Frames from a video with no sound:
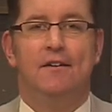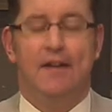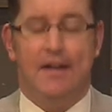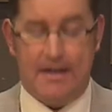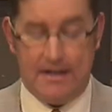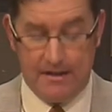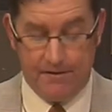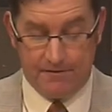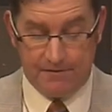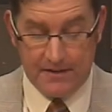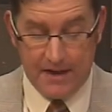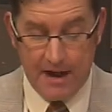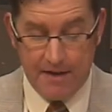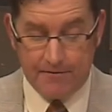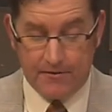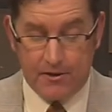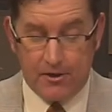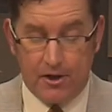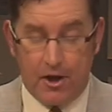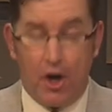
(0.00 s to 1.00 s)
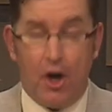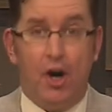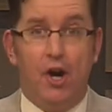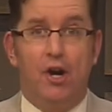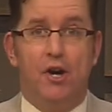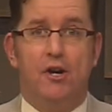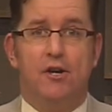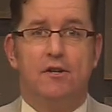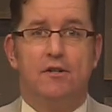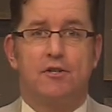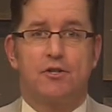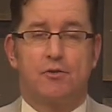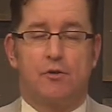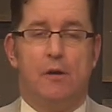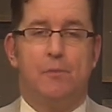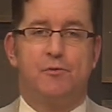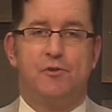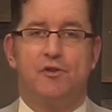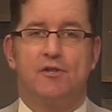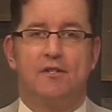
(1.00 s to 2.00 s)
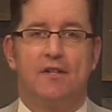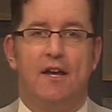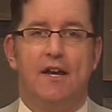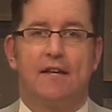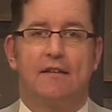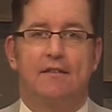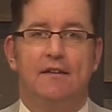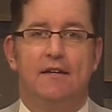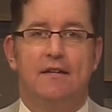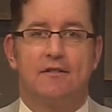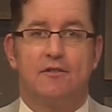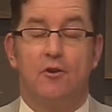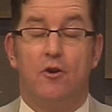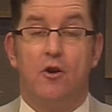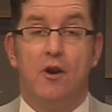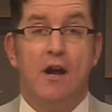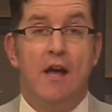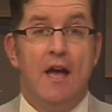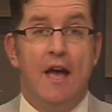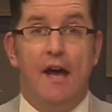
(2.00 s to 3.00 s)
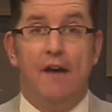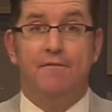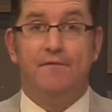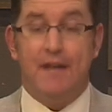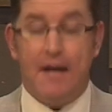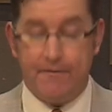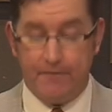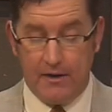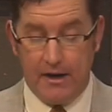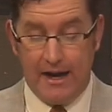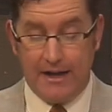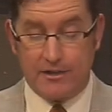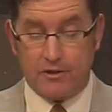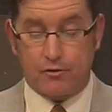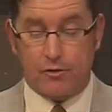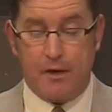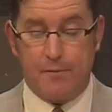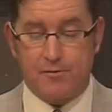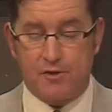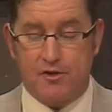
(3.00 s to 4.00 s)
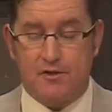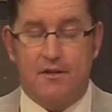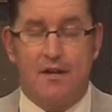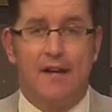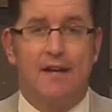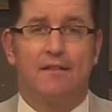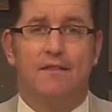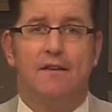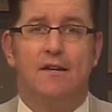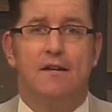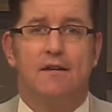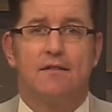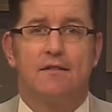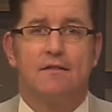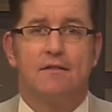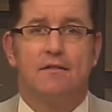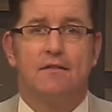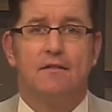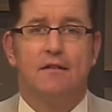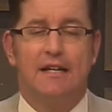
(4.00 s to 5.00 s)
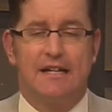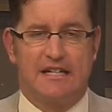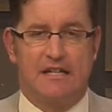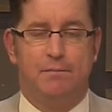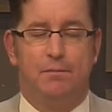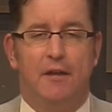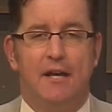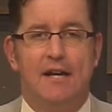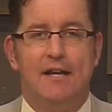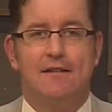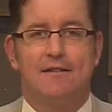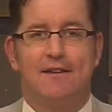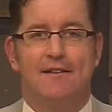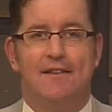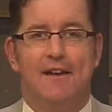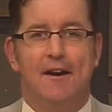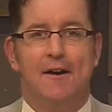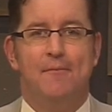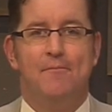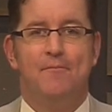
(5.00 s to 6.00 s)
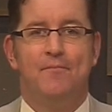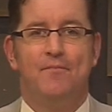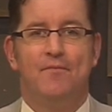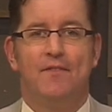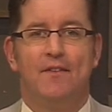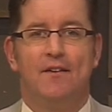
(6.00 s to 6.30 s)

and have never heard scriptures like this, or have never had scriptures like this explained to them.